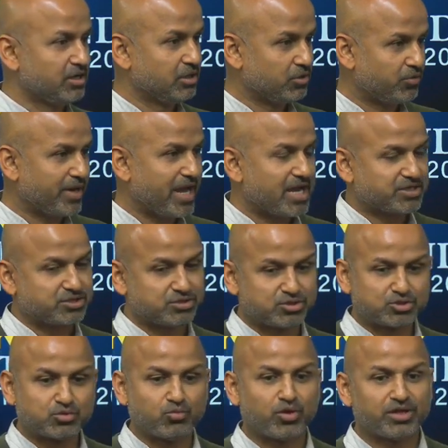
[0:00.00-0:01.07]
reactions
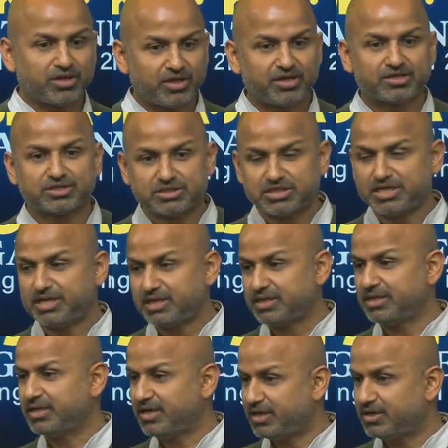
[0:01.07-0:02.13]
to what they're
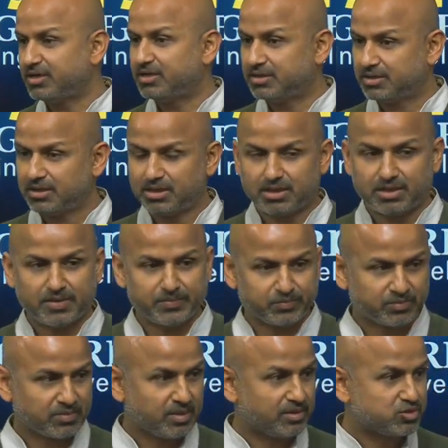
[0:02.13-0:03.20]
seeing in um,
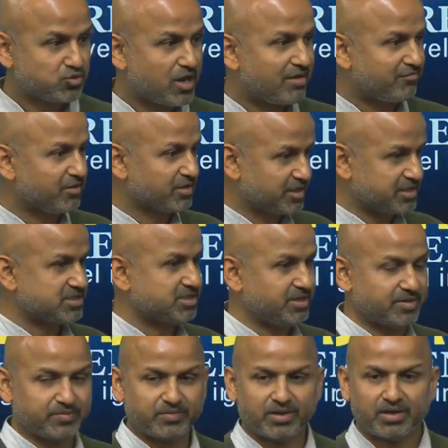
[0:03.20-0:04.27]
travel this year.